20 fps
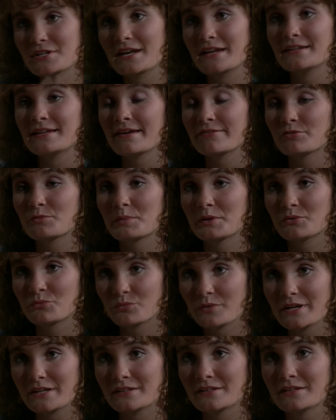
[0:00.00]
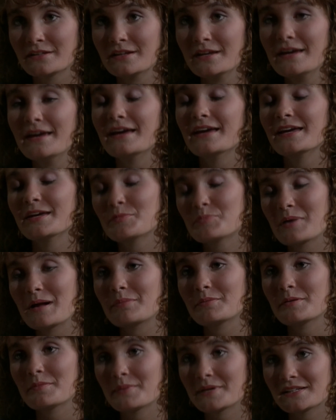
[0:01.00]
had never been written, it'd
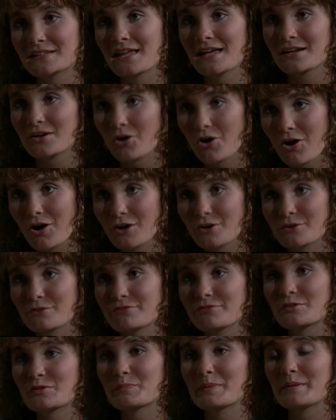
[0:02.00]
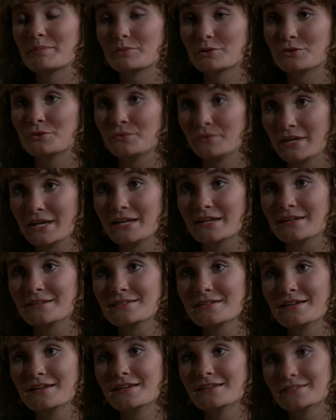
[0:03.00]
probably be a lot harder for the people who need it
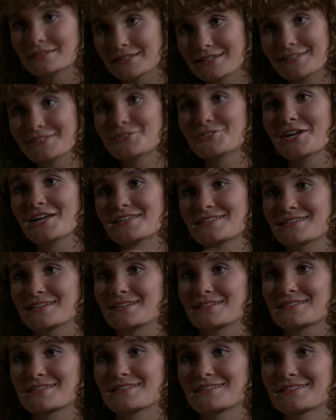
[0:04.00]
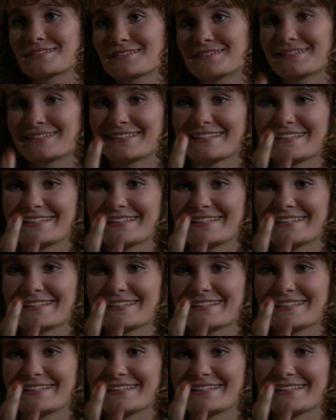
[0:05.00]
to get justice. Yes. Yeah,